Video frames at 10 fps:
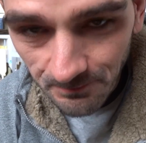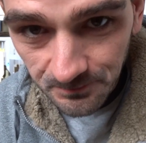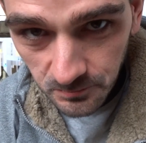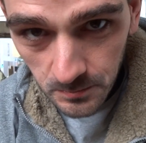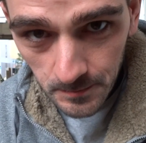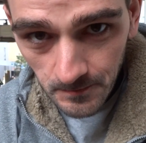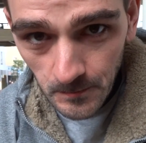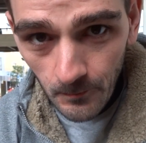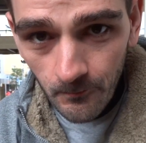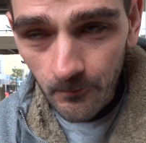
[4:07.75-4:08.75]
And it may have
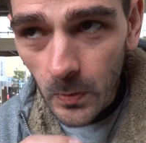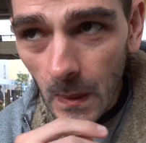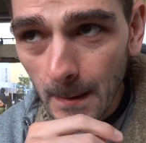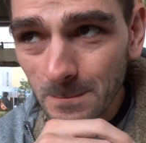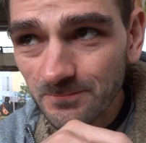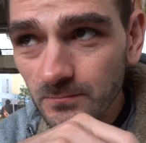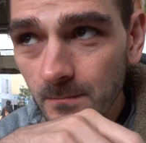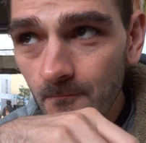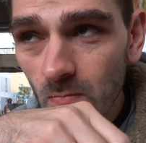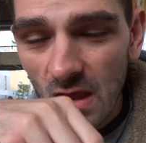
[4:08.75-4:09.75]
a little bit of potato
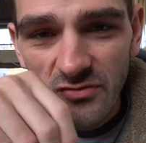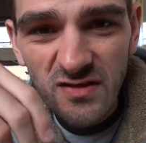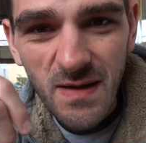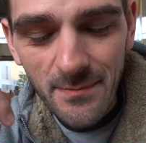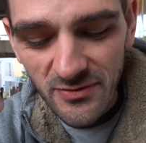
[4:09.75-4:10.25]
in it. I wouldn't be surprised.